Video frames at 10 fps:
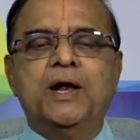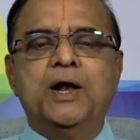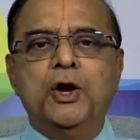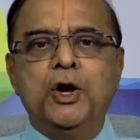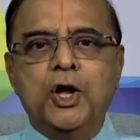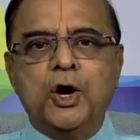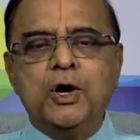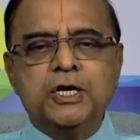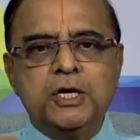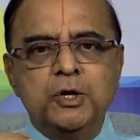
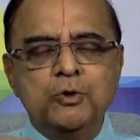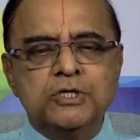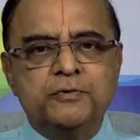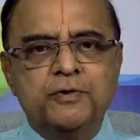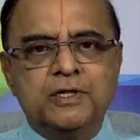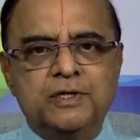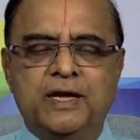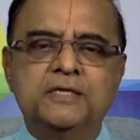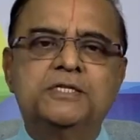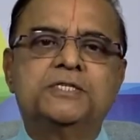not useful
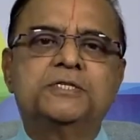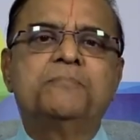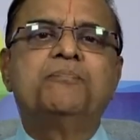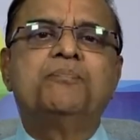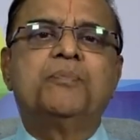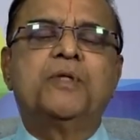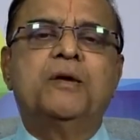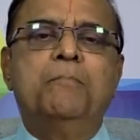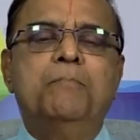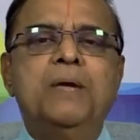things
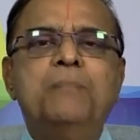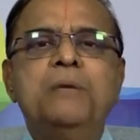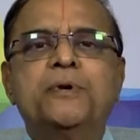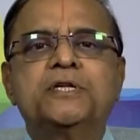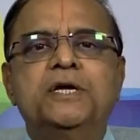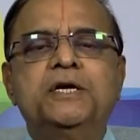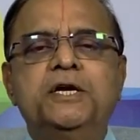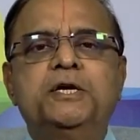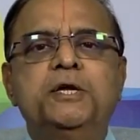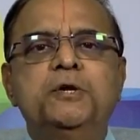may be
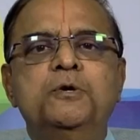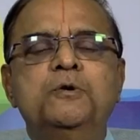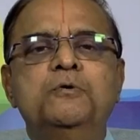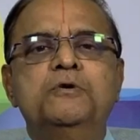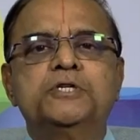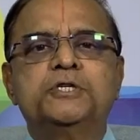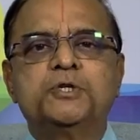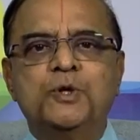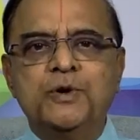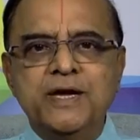presented to you
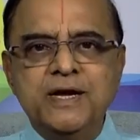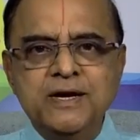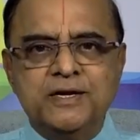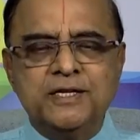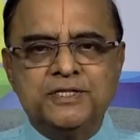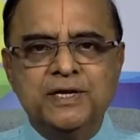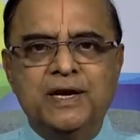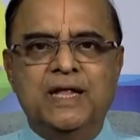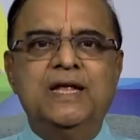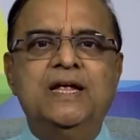so
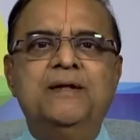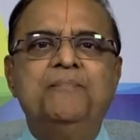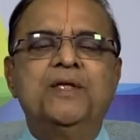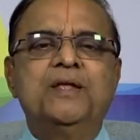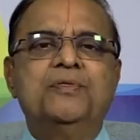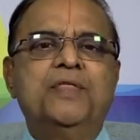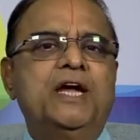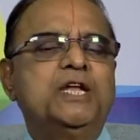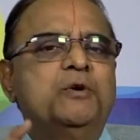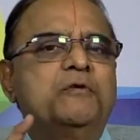interestingly
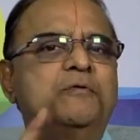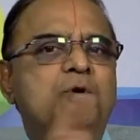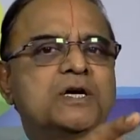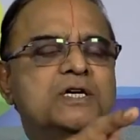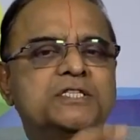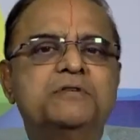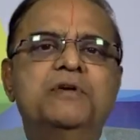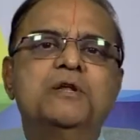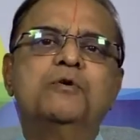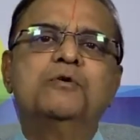that your focus
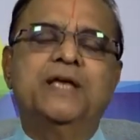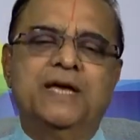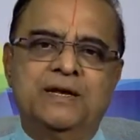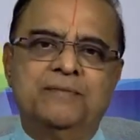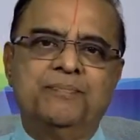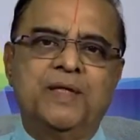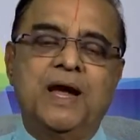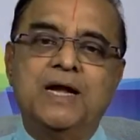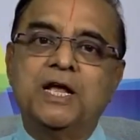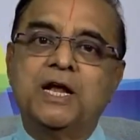will go there
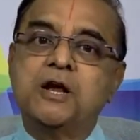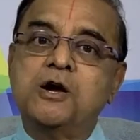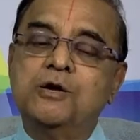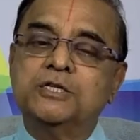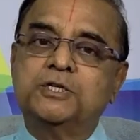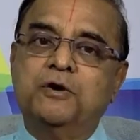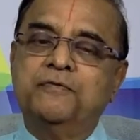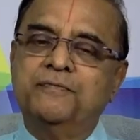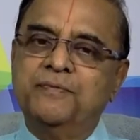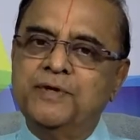at the cost
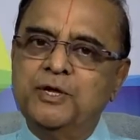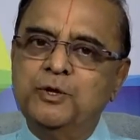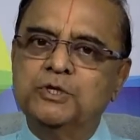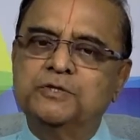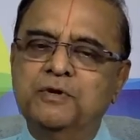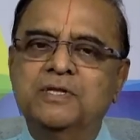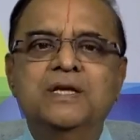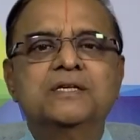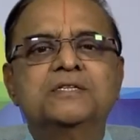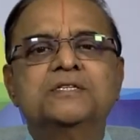of useful
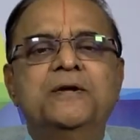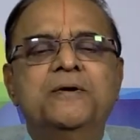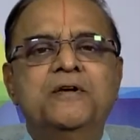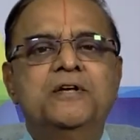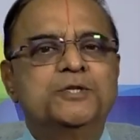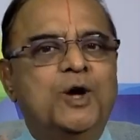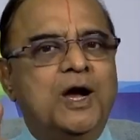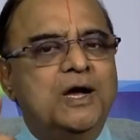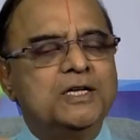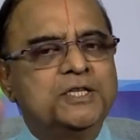things. So
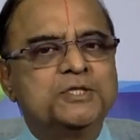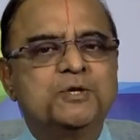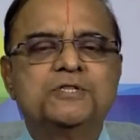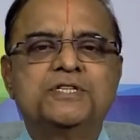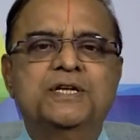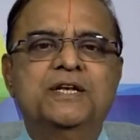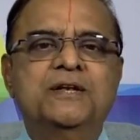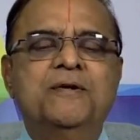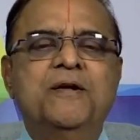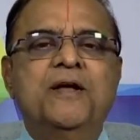ask this
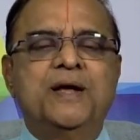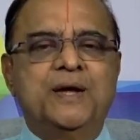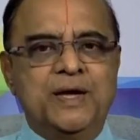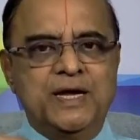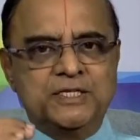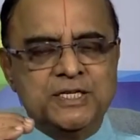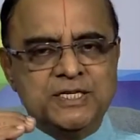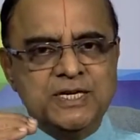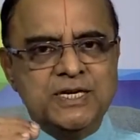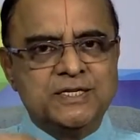question, is it
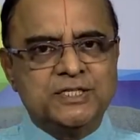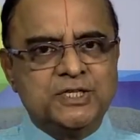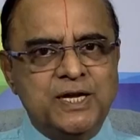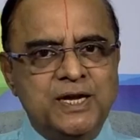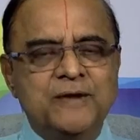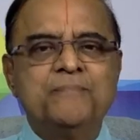interesting?